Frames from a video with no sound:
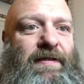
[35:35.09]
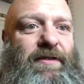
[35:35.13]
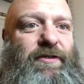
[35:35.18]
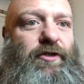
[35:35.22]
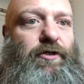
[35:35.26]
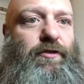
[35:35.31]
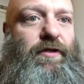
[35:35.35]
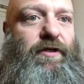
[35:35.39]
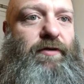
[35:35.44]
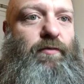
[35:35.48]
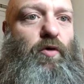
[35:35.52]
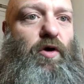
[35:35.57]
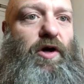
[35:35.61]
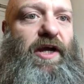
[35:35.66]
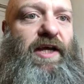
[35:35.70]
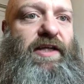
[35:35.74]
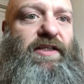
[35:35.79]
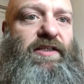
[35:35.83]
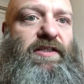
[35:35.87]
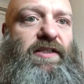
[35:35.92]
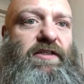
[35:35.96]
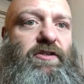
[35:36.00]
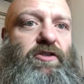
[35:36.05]
Ewan, what
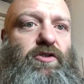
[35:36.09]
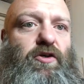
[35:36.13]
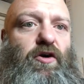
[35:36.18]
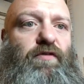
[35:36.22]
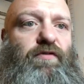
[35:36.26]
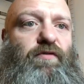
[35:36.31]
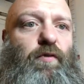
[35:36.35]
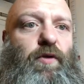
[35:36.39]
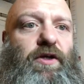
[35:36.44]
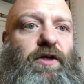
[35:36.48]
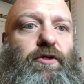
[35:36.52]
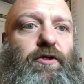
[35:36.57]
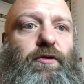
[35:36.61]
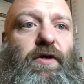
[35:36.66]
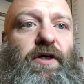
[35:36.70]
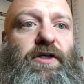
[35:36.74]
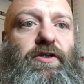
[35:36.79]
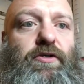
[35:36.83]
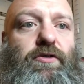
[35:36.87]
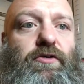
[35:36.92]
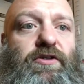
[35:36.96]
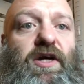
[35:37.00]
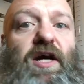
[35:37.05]
editing software do I
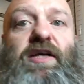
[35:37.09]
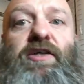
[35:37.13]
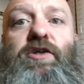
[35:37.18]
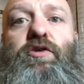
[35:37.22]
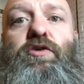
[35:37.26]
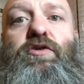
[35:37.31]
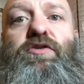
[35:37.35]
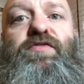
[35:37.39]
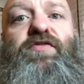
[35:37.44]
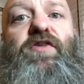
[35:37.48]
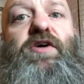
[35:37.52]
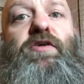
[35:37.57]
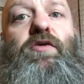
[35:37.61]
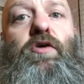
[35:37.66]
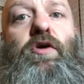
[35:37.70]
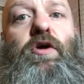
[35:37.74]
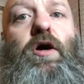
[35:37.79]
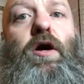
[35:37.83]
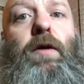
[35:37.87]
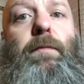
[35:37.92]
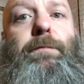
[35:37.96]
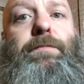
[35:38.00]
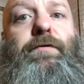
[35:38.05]
use? I use Final
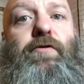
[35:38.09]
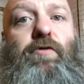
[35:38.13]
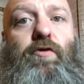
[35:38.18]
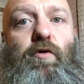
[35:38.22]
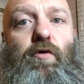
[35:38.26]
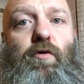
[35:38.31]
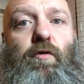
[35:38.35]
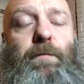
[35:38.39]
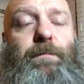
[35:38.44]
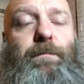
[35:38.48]
Cut Pro.